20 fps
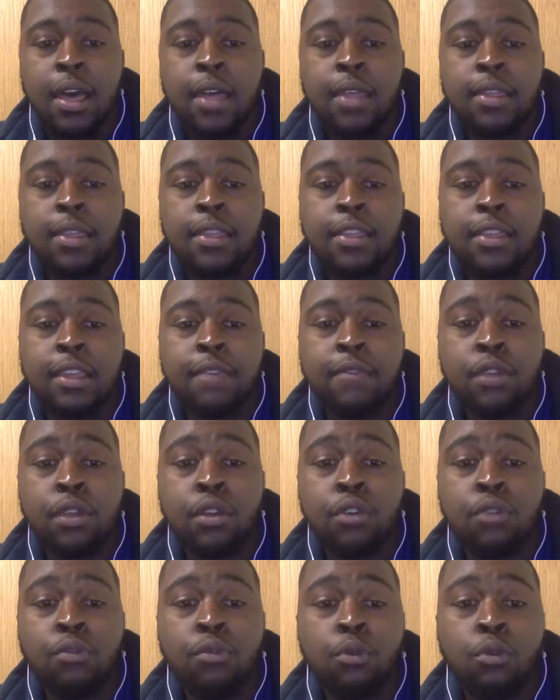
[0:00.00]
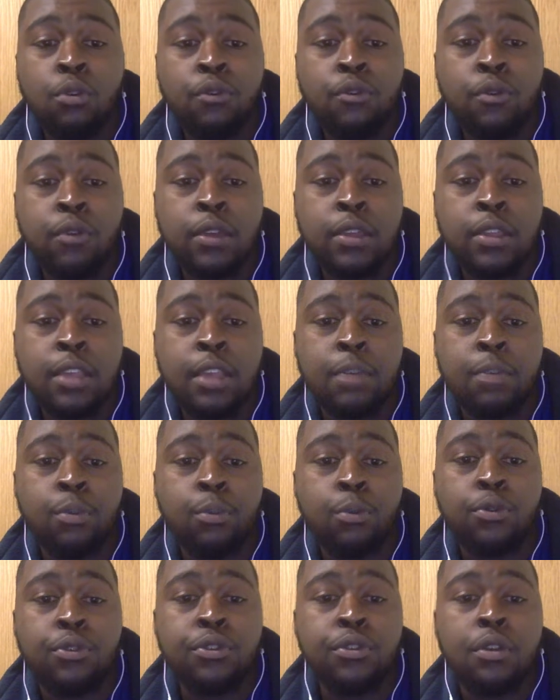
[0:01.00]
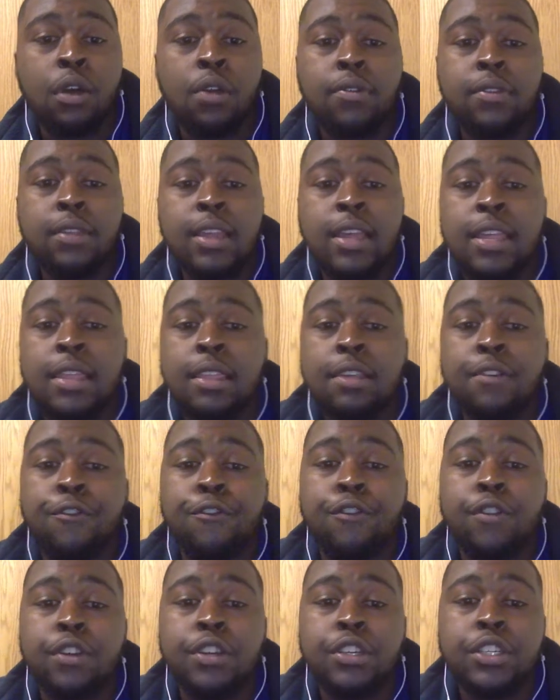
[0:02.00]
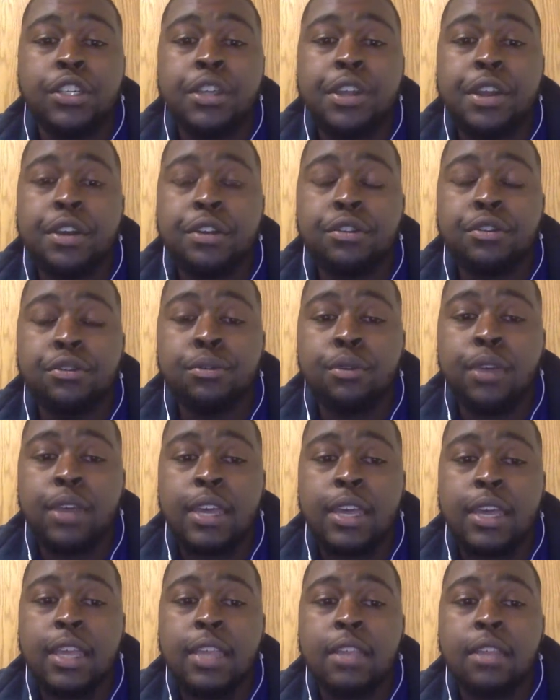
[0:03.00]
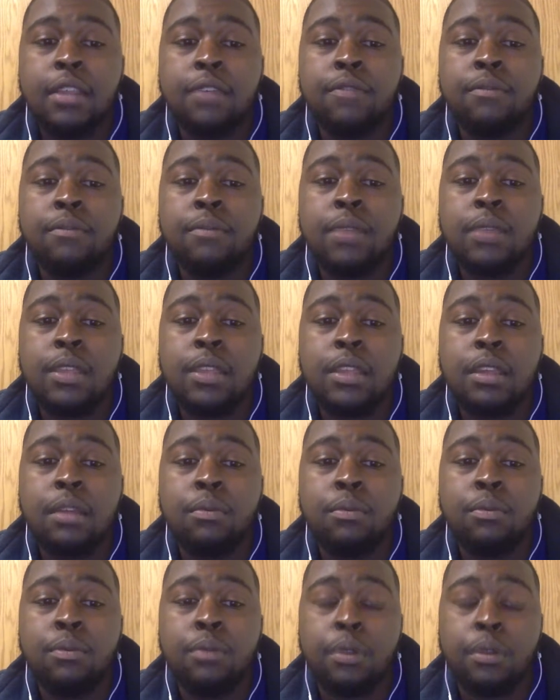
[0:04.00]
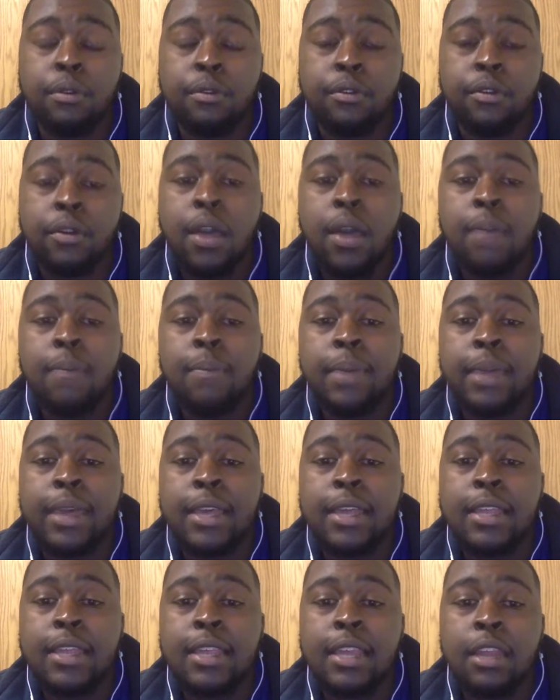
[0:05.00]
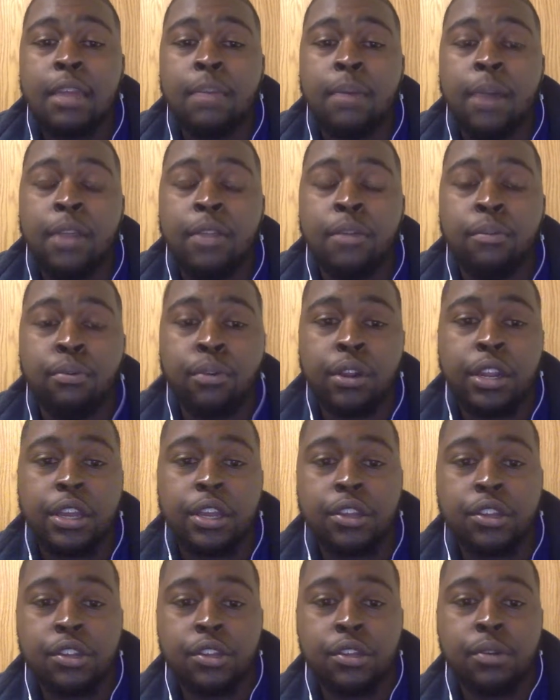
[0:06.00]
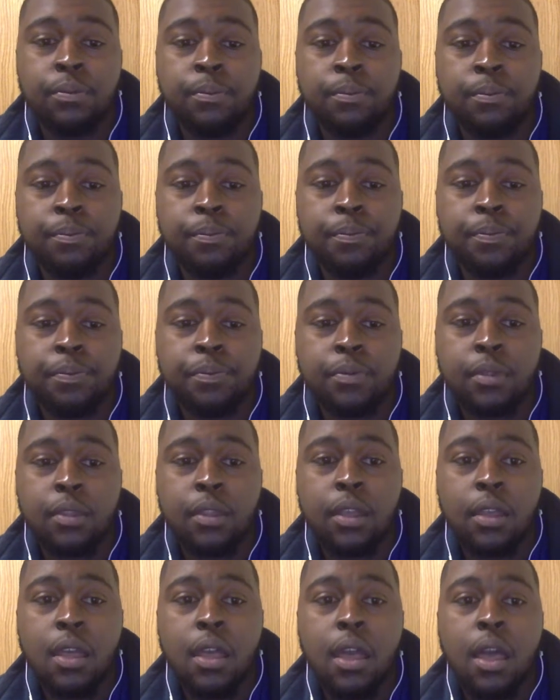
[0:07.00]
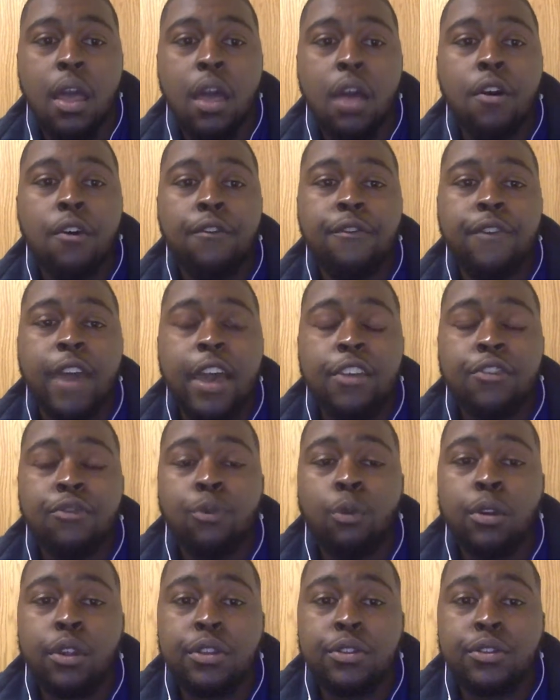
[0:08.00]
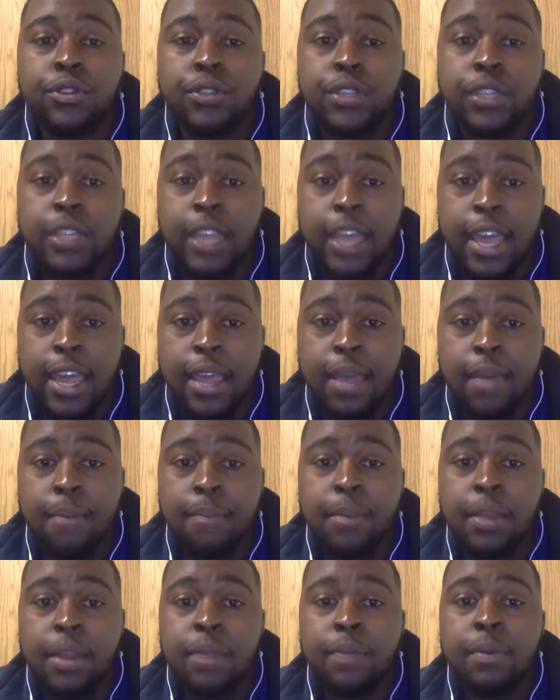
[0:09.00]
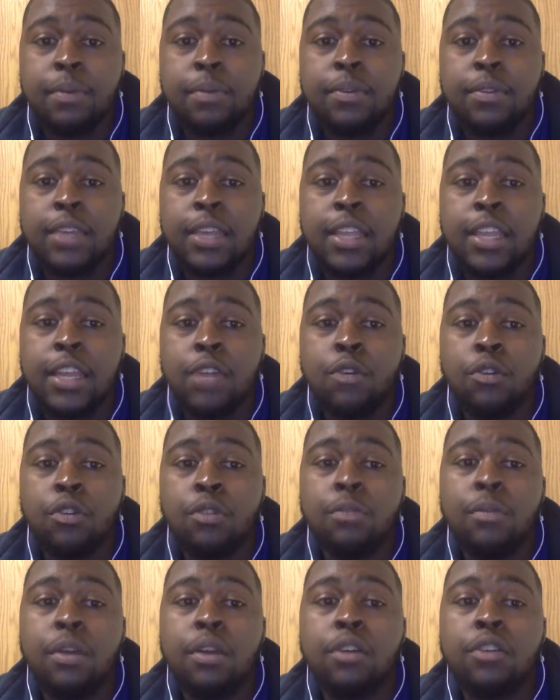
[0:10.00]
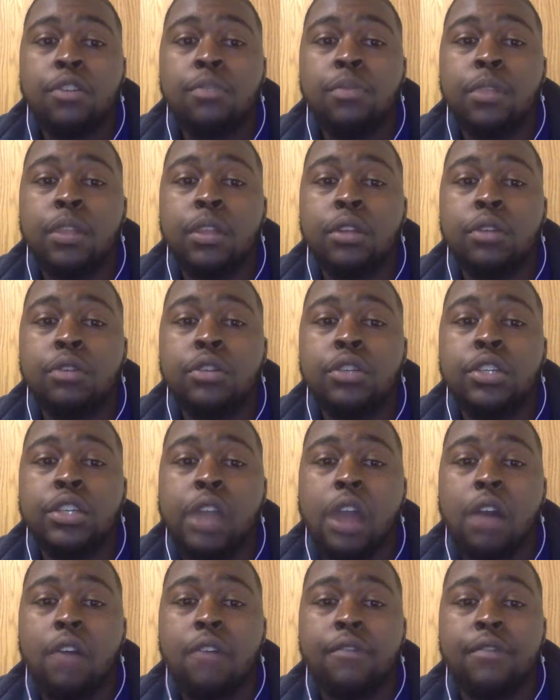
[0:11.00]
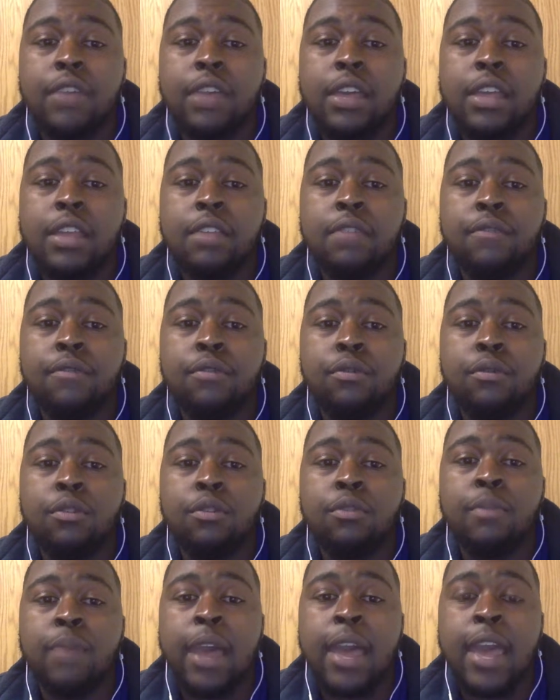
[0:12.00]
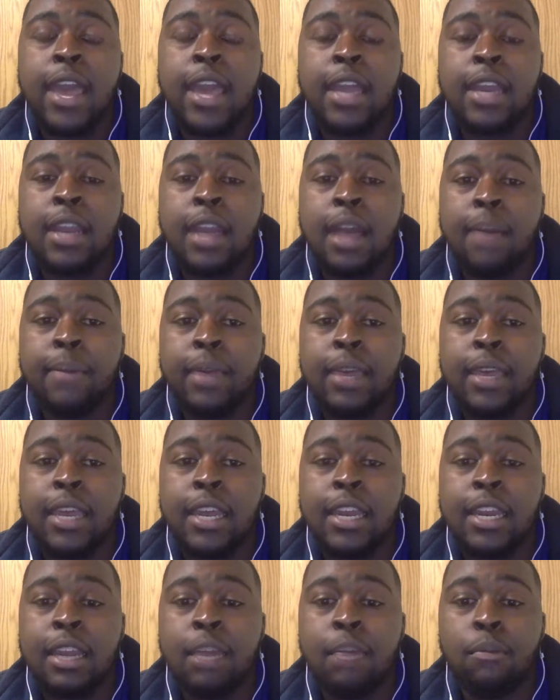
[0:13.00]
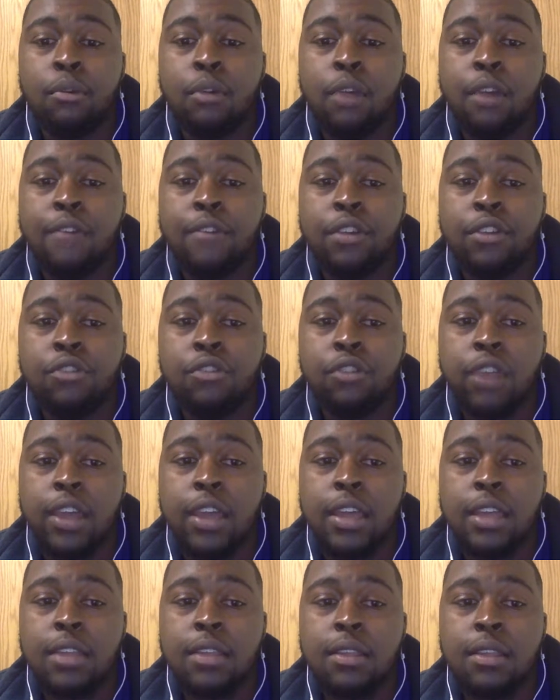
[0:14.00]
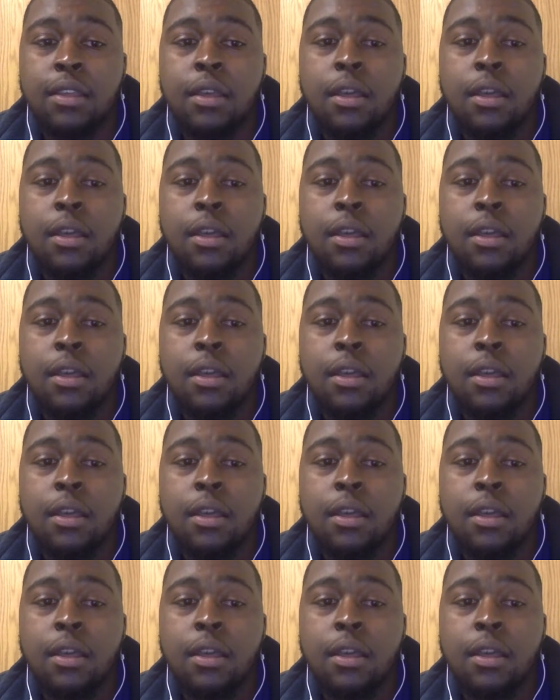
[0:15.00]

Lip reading: The Seven Years' War, for example, resulted in the French territory east of the Mississippi River being ceded by the British. Fast forwarding to today, many people say that North America's political geography is influenced by economic and demographic trades.